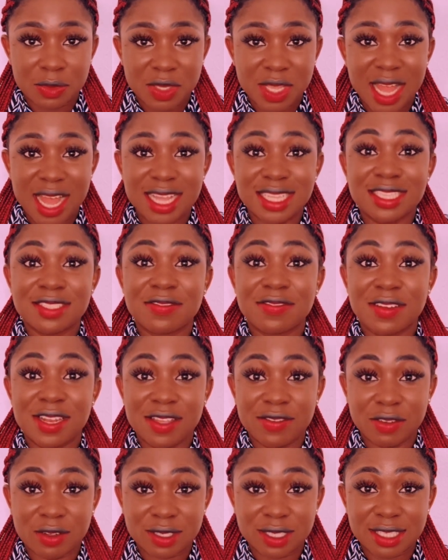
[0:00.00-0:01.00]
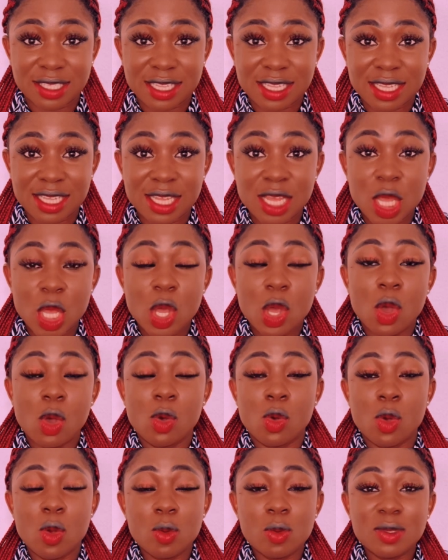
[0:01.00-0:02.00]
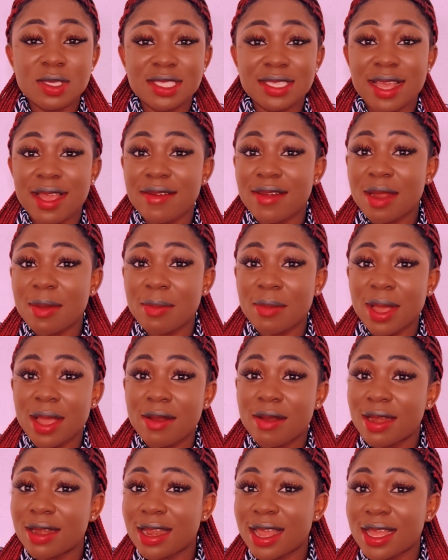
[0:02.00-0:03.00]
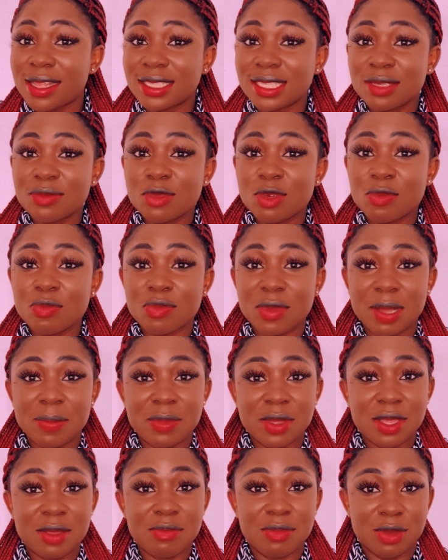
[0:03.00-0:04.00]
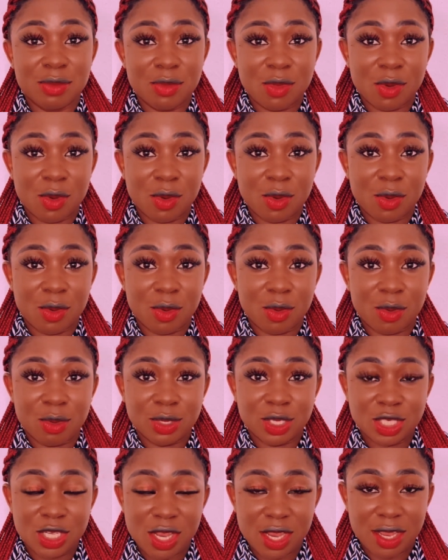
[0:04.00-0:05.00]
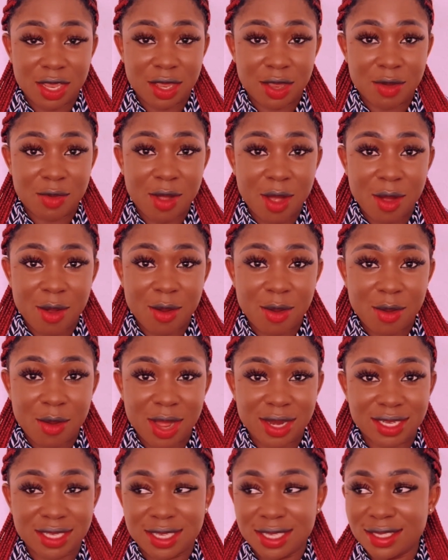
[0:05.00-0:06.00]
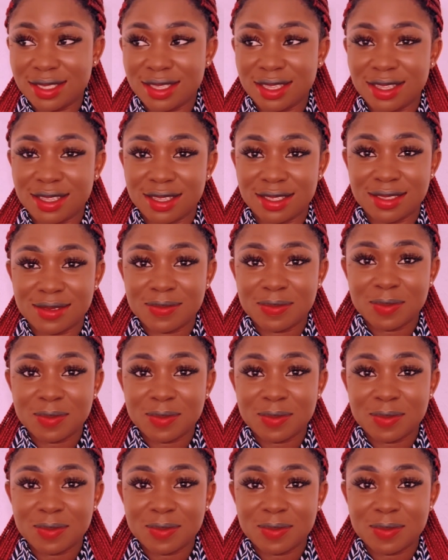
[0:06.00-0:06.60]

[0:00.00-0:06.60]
As Flavor sing, ukwu sarambara na adi mumma baby mo. Shake wow. How do they sing it?